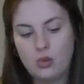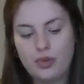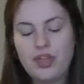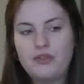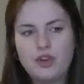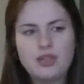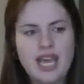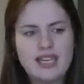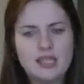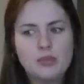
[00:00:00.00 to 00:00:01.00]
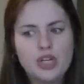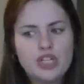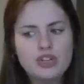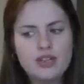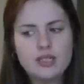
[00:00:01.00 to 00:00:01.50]
within a few days. I'm pretty
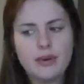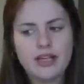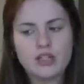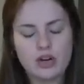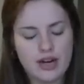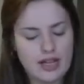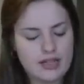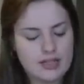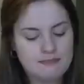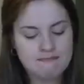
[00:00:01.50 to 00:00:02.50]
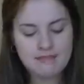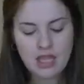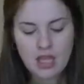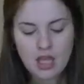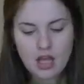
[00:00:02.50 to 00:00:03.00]
sure that's when I started it.
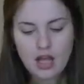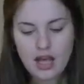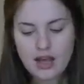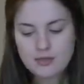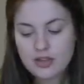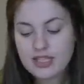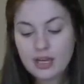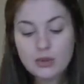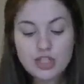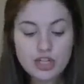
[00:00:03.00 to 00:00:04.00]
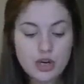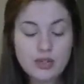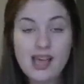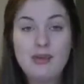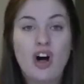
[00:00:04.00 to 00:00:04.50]
Um, so the second one took no
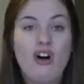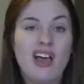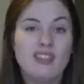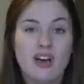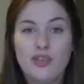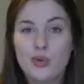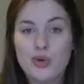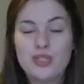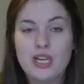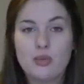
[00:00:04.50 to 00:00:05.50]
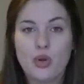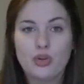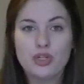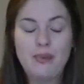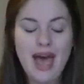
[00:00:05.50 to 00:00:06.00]
time at all. I love the Rose City
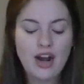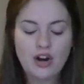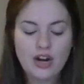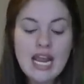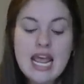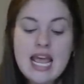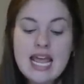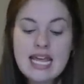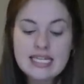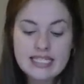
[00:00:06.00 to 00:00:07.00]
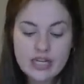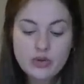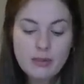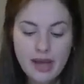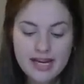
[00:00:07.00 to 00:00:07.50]
Rollers pattern. It did
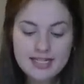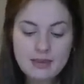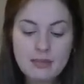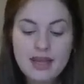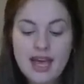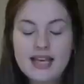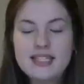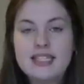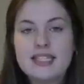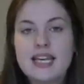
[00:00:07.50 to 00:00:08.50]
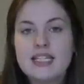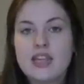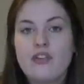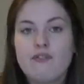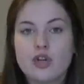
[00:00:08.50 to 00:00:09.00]
remind me, because since I had
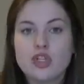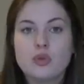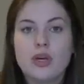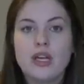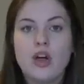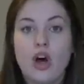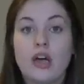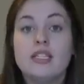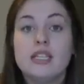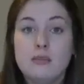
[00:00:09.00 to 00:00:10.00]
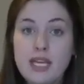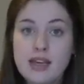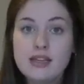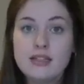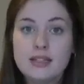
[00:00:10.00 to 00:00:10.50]
done the first one on
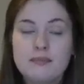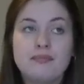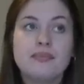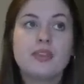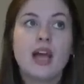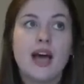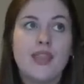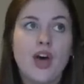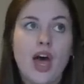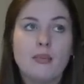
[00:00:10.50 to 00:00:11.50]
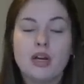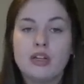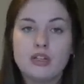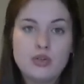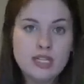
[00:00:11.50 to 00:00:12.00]
DPNs, I thought I'm going
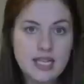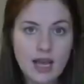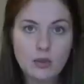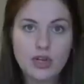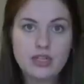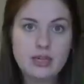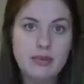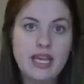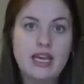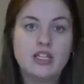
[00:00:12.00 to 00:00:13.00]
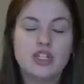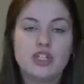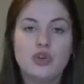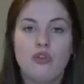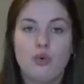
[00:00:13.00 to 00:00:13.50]
to do the second one on DPNs
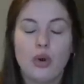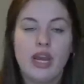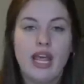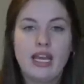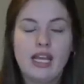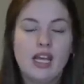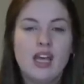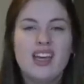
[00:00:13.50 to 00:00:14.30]
just to avoid any,